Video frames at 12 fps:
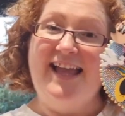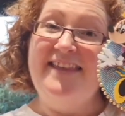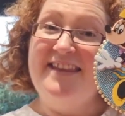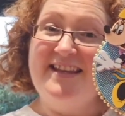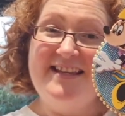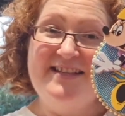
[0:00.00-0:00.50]

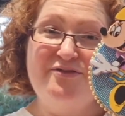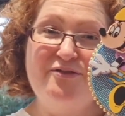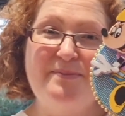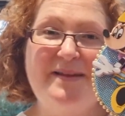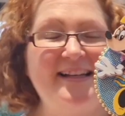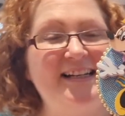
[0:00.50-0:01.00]
and the ears
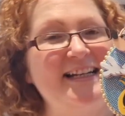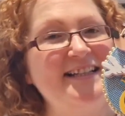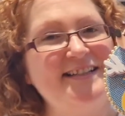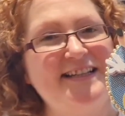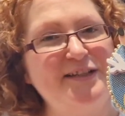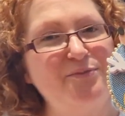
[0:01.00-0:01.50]
are a bit
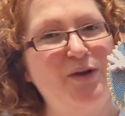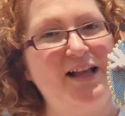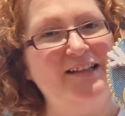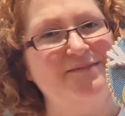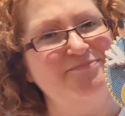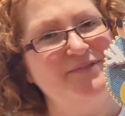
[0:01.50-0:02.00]
glitzy as
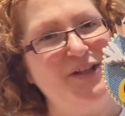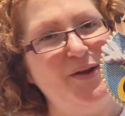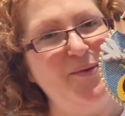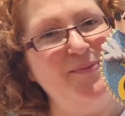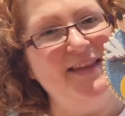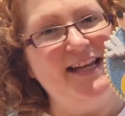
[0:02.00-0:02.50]
well.
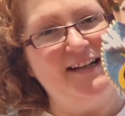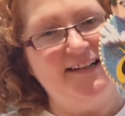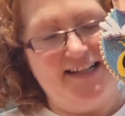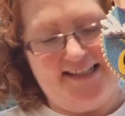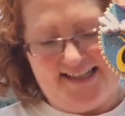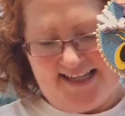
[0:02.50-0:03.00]
So they
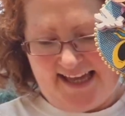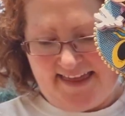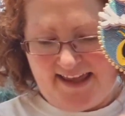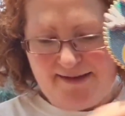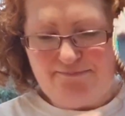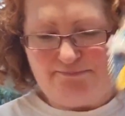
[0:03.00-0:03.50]
look nice
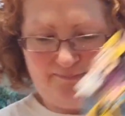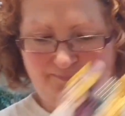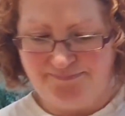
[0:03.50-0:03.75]
together.